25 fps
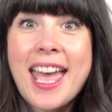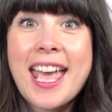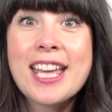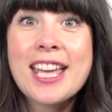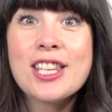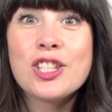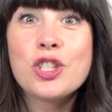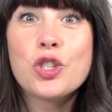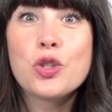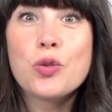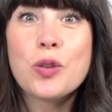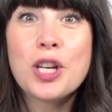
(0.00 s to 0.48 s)

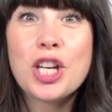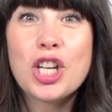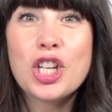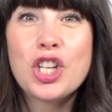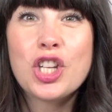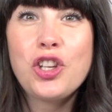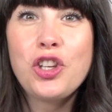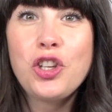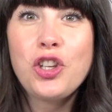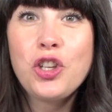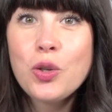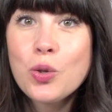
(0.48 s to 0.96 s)
is drink a
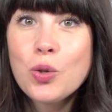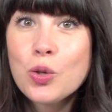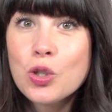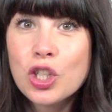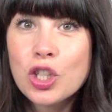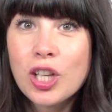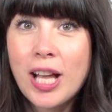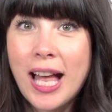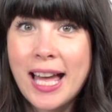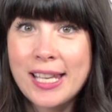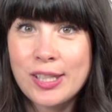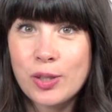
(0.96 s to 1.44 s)

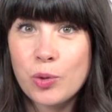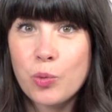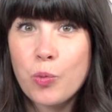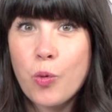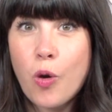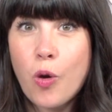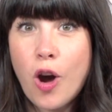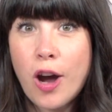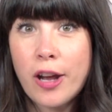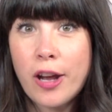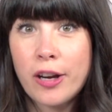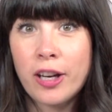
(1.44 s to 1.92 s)
huge glass of
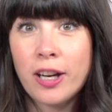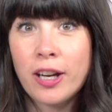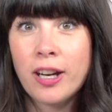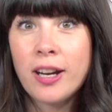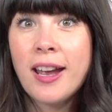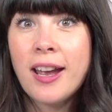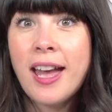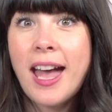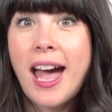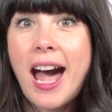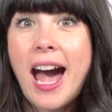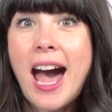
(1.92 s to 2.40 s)

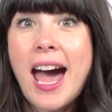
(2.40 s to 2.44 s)
water,